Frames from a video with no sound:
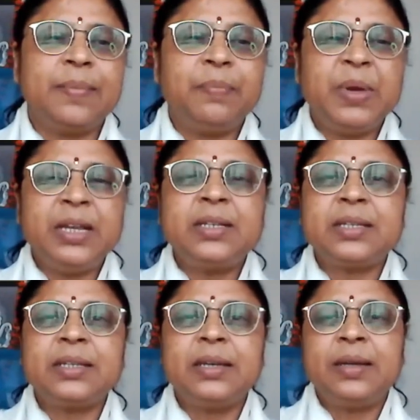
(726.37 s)

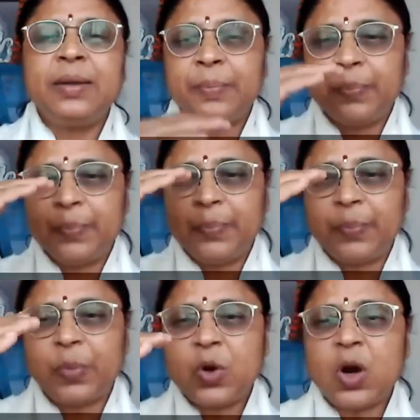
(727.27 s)
Means
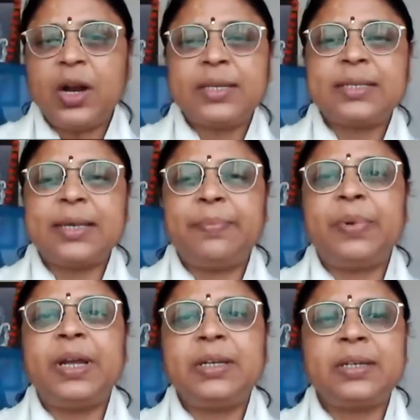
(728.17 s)
God is
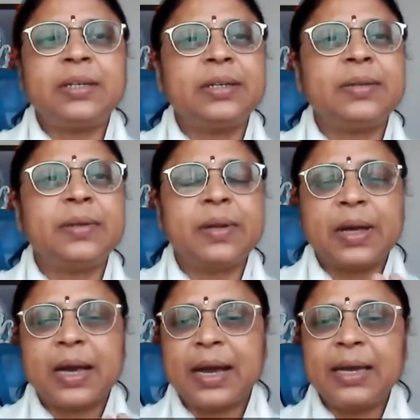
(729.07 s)
separate,
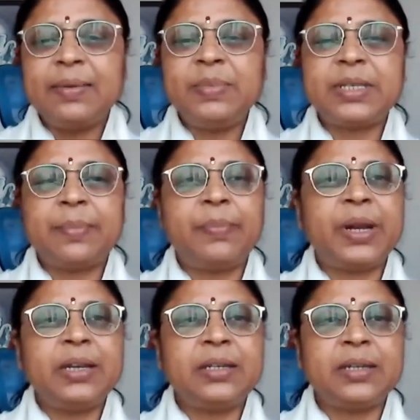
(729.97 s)
I am
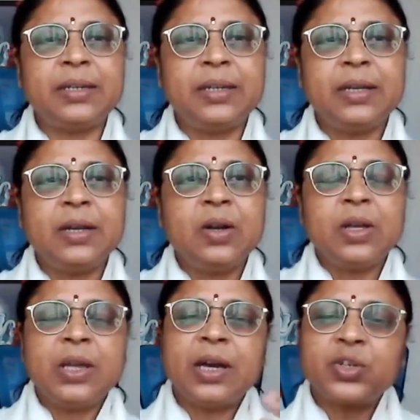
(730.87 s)
separate.
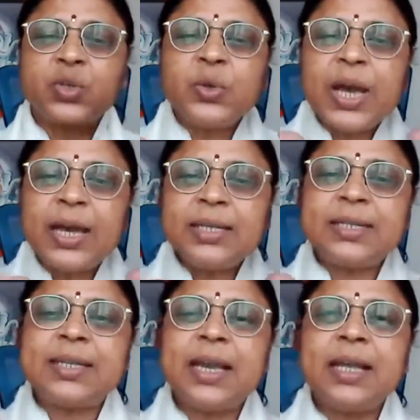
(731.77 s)
Should I
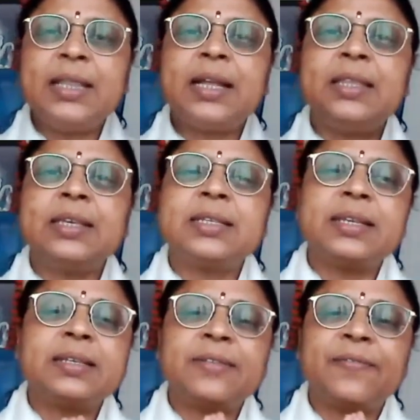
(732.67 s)
say that this
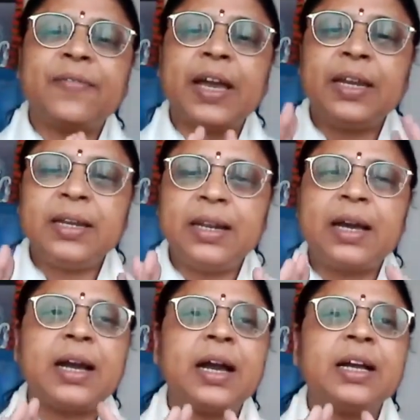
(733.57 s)
is final
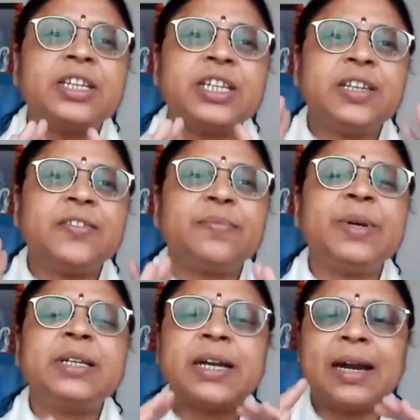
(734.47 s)

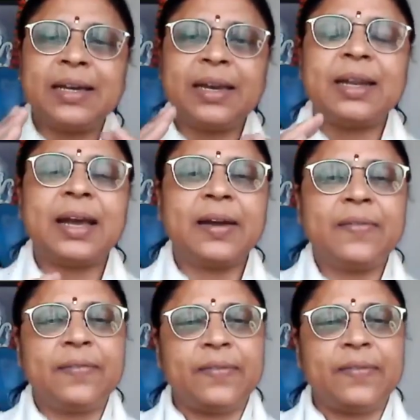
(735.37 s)
achievement I can have?